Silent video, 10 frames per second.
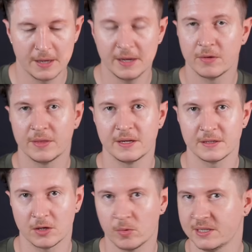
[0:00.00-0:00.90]
Now that
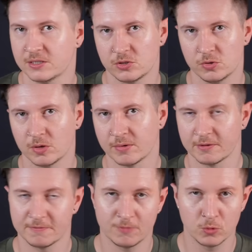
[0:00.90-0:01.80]
equates to
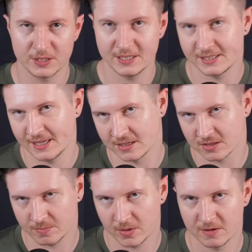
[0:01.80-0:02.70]
around forty
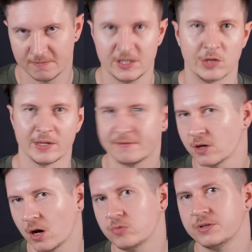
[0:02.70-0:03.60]
cents per video if
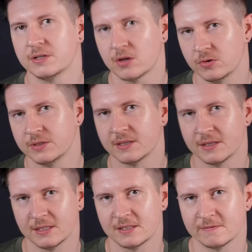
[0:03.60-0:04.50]
you're only including
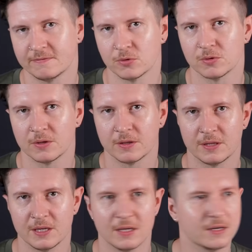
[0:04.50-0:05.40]
this for
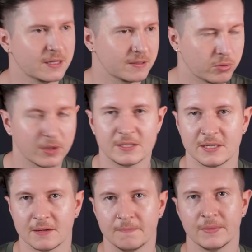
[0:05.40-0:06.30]
the
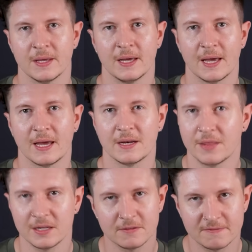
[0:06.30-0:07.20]
pricing. And
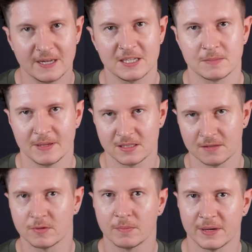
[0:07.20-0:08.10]
that is fairly
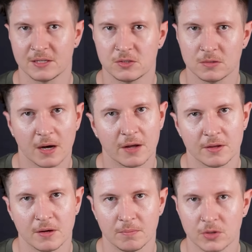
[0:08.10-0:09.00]
expensive compared to
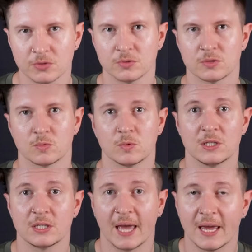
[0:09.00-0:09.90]
other models,
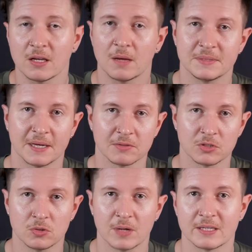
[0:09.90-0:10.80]
which can come down
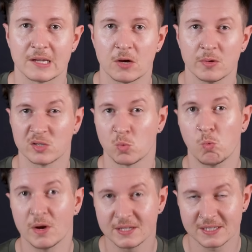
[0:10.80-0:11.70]
to as low as
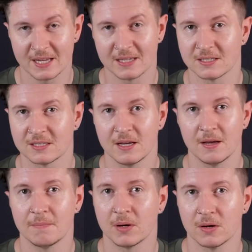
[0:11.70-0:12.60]
one cent
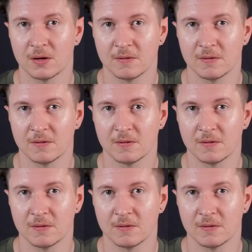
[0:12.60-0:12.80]
per